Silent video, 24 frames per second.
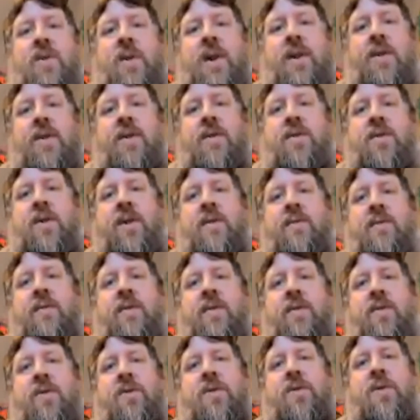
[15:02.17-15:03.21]
3, or
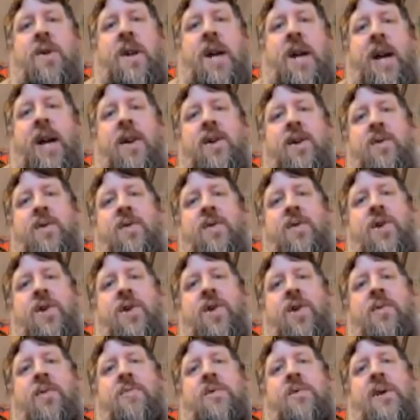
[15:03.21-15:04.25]
even 4 layers on
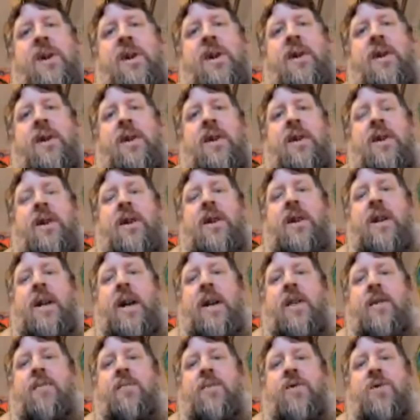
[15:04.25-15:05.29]
top, and
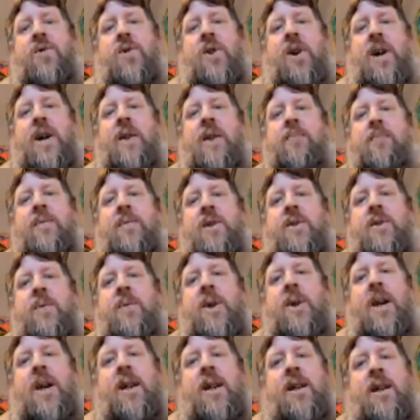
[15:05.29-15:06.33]
let them dry in
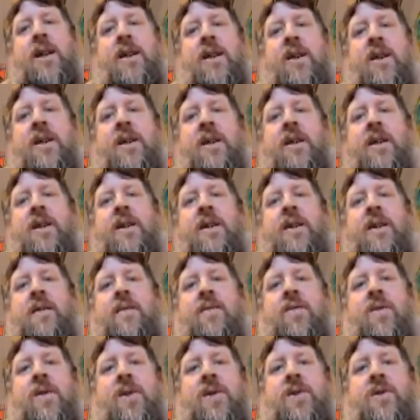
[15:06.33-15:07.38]
between
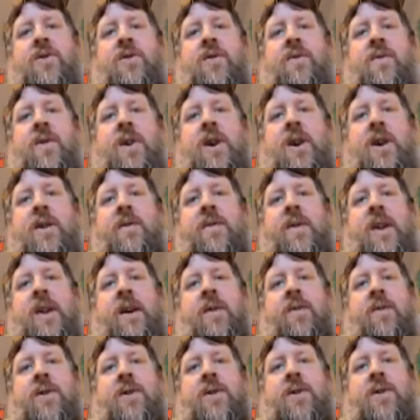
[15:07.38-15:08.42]
for a sort of half an
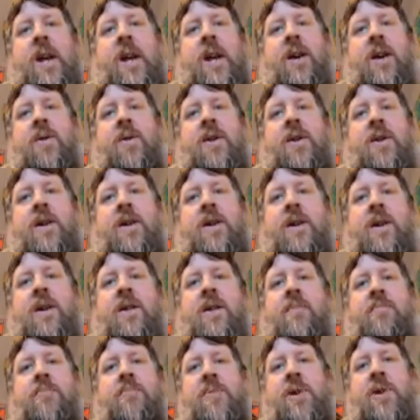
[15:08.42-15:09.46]
hour to an hour,
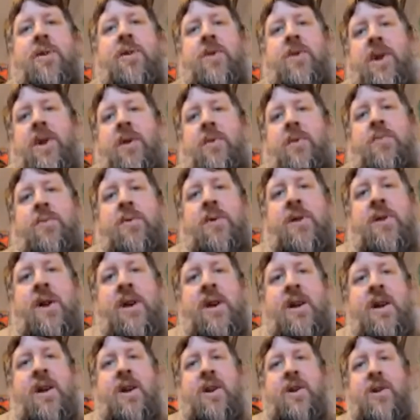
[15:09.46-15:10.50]
and build up.
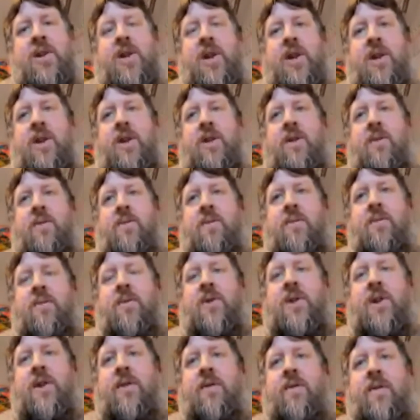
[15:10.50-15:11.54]
So
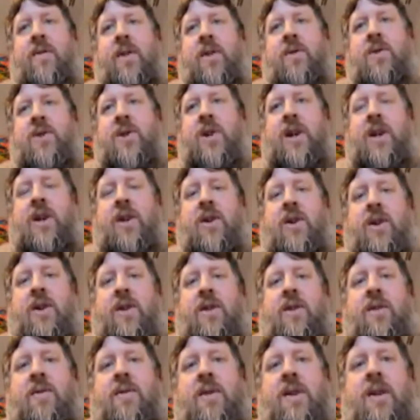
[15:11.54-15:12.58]
it feels like you
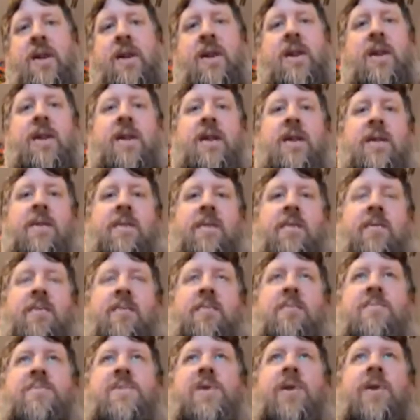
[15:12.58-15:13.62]
can
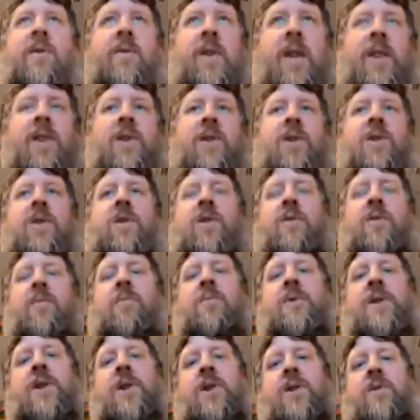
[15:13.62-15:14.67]
move into the
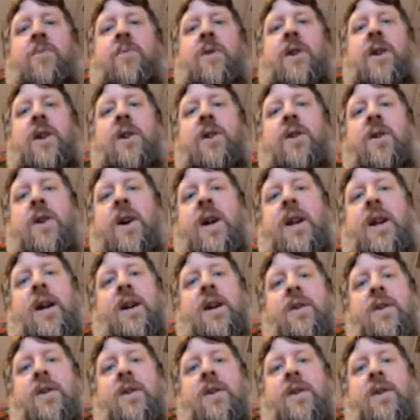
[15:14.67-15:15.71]
composition when you're looking
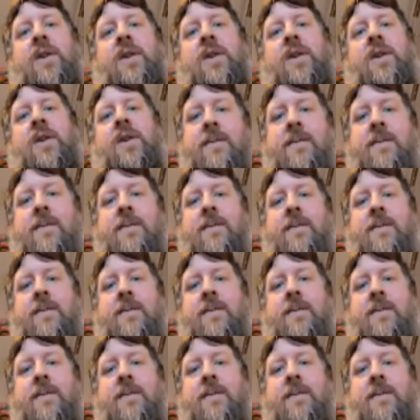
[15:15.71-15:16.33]
at it. So